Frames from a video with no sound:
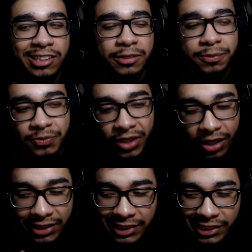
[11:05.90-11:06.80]

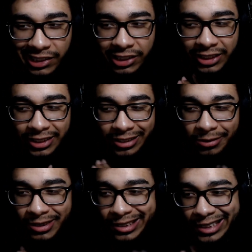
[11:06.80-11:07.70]

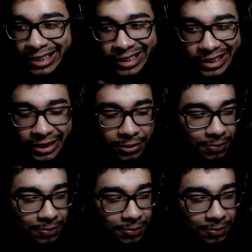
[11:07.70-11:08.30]
Nobody speaks.